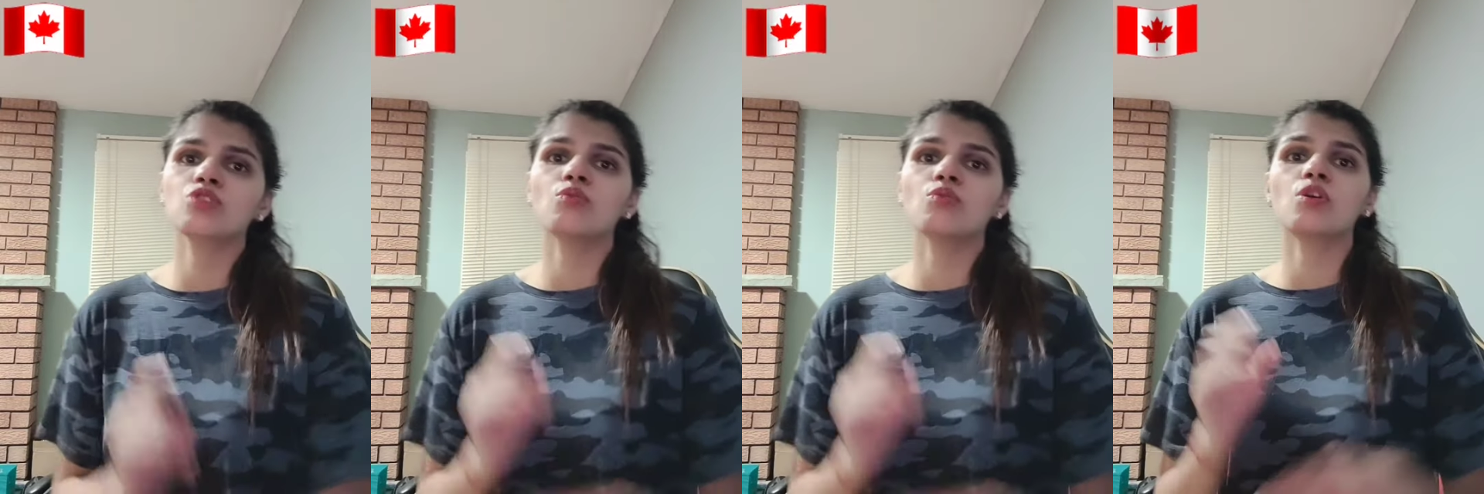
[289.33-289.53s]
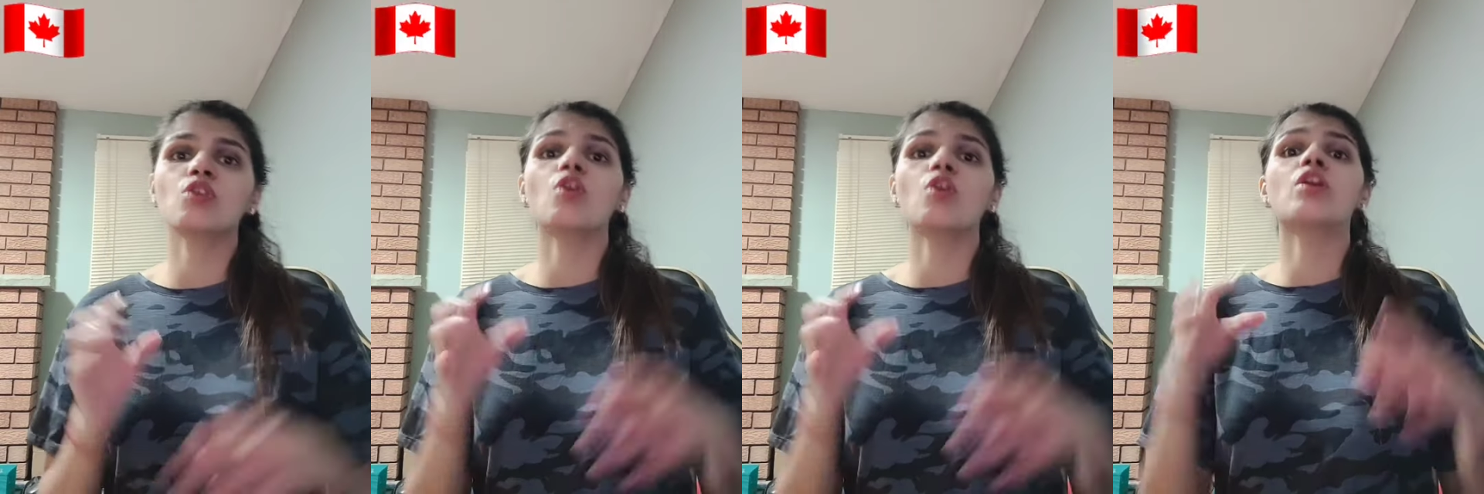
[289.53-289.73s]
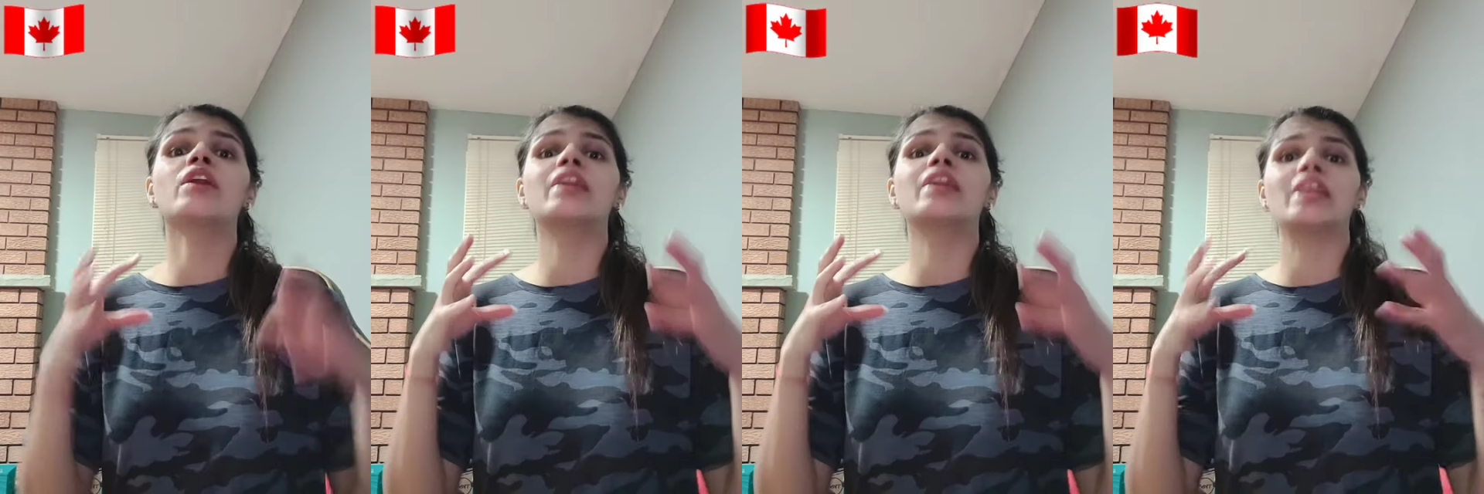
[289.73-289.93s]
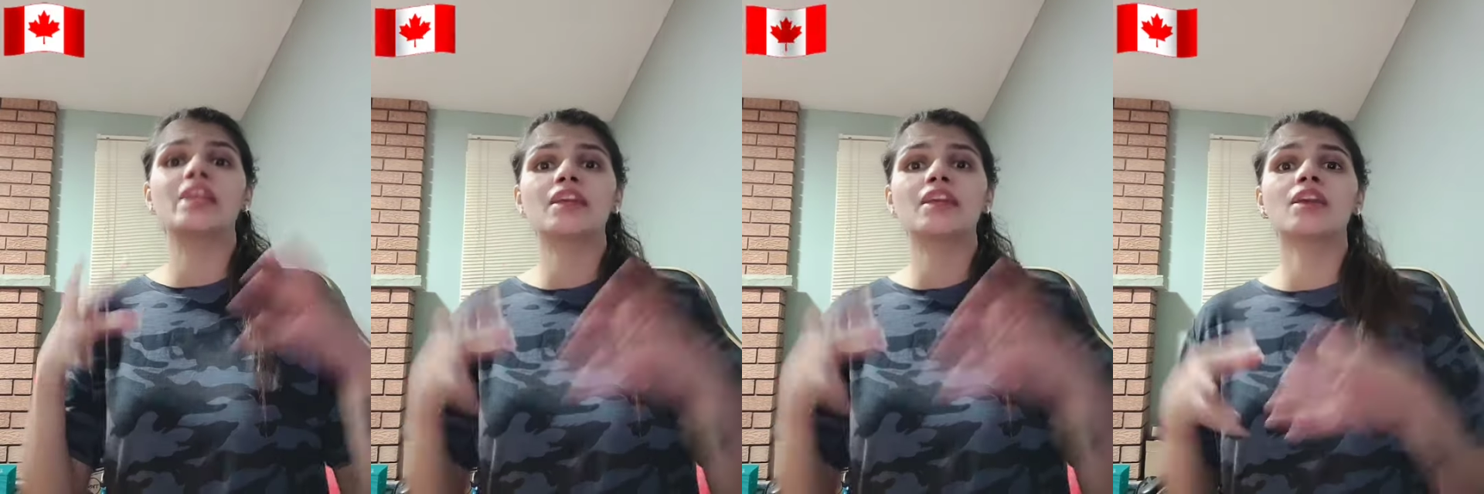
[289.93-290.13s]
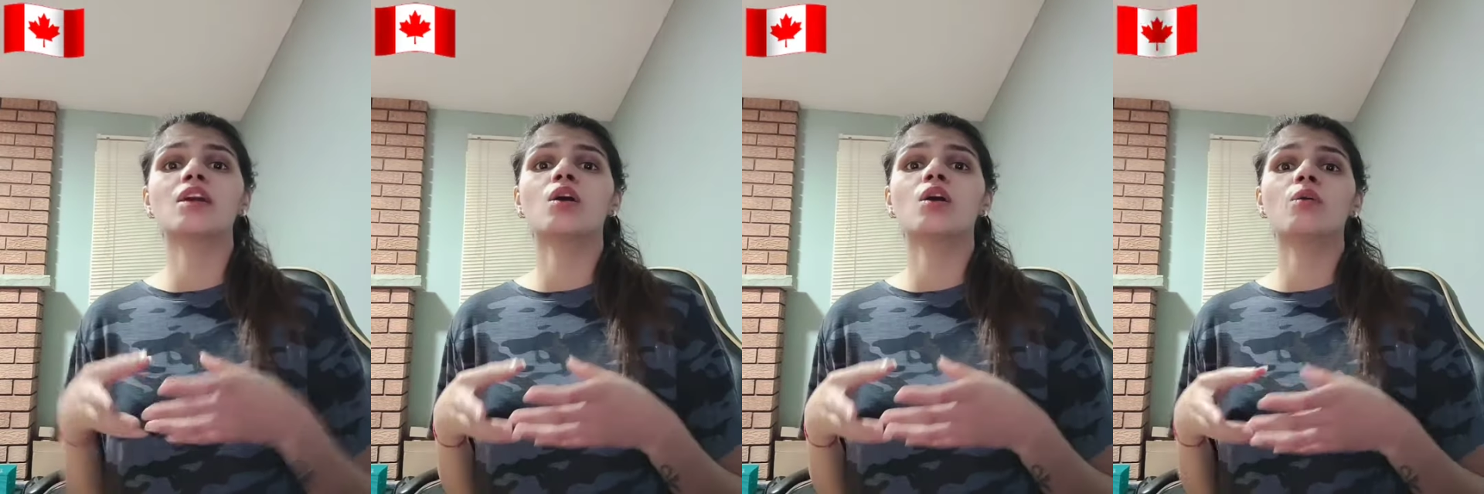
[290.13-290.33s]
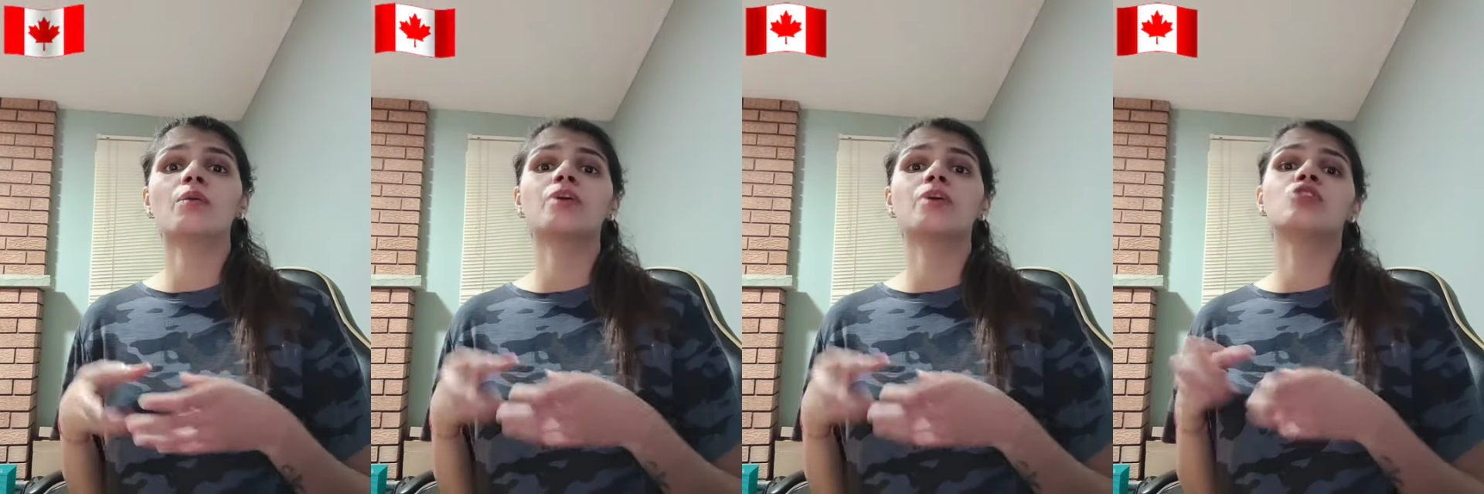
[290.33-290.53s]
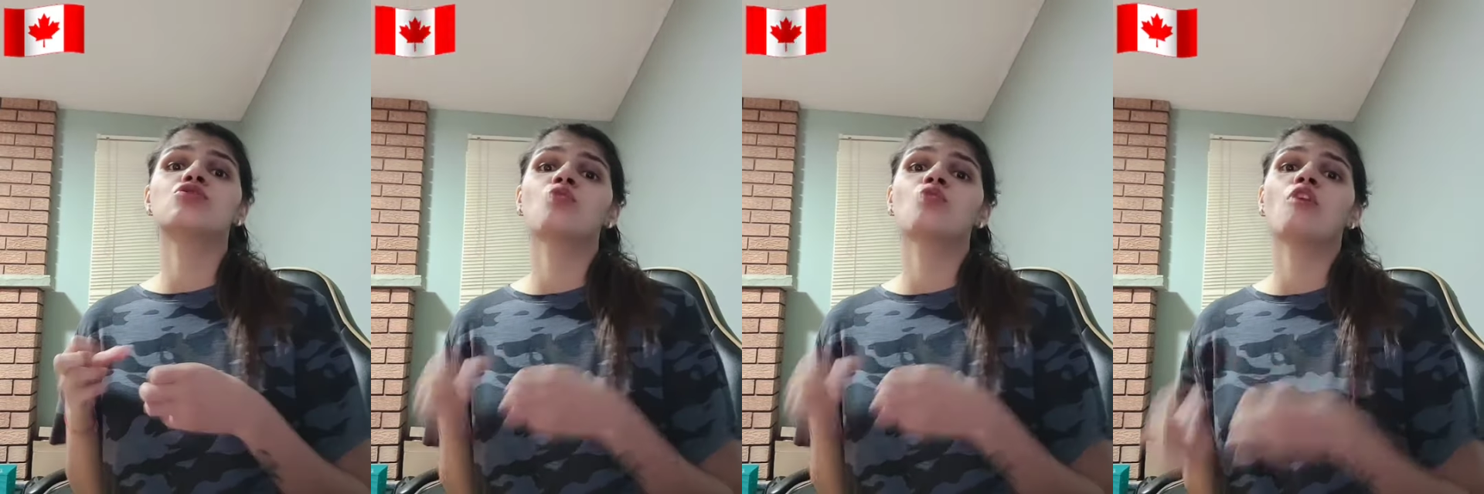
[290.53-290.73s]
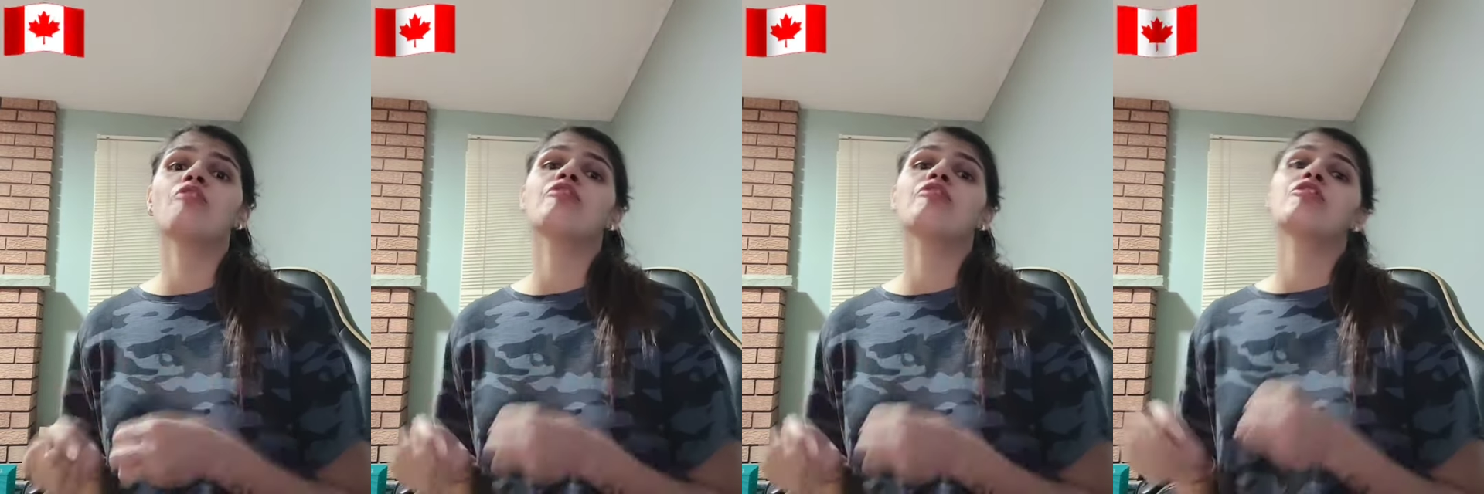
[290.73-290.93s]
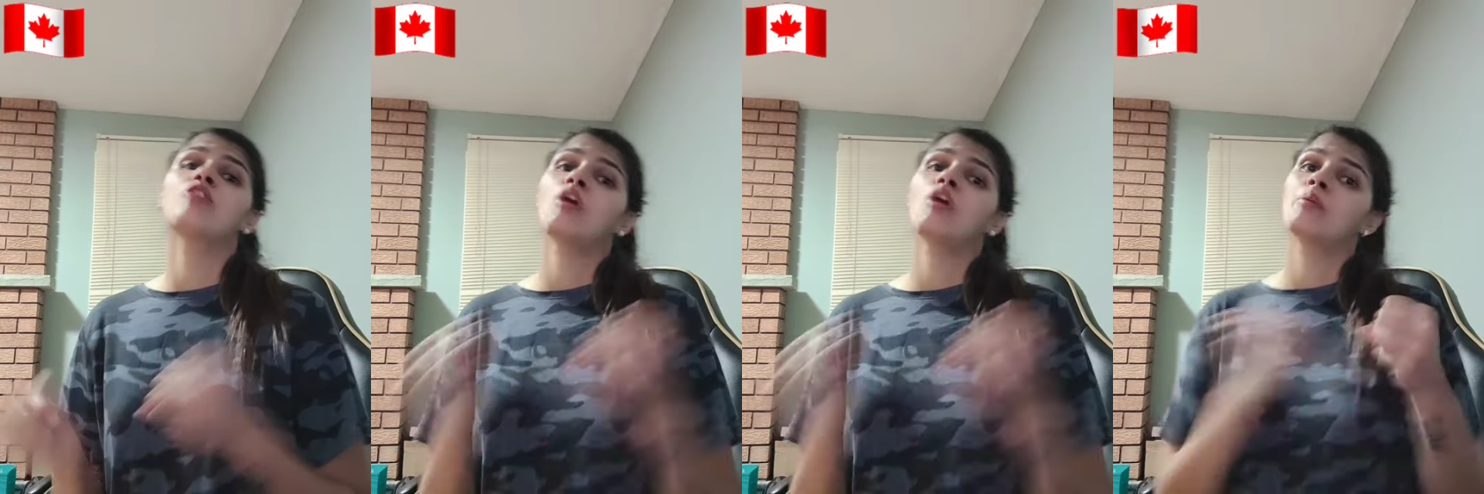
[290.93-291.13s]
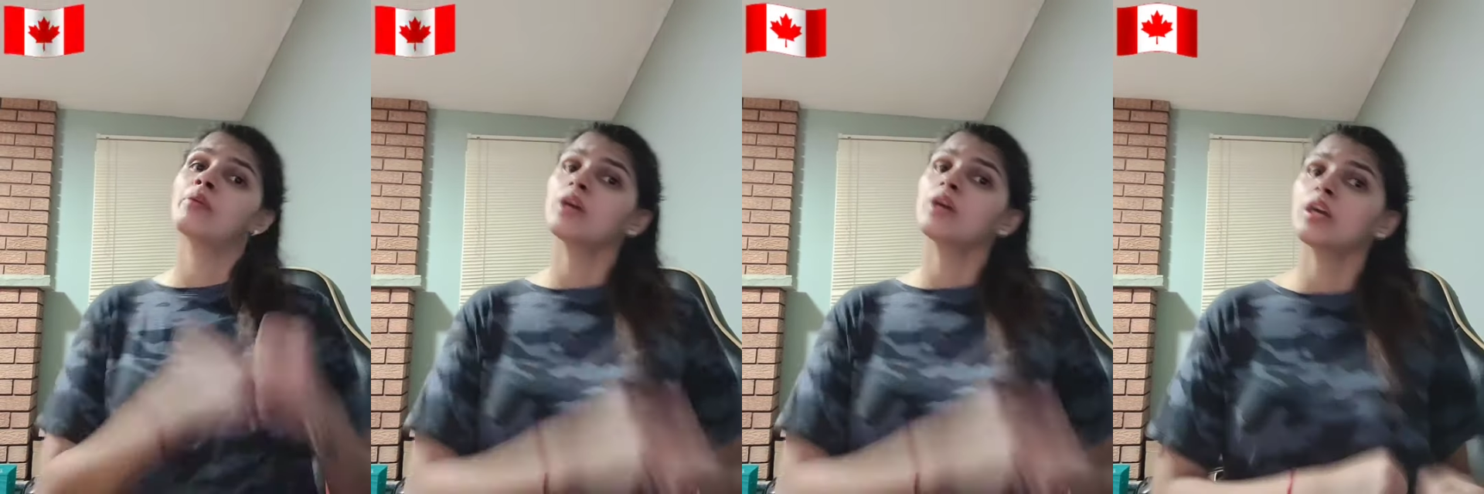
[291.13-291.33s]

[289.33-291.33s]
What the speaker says: you are not taking away job from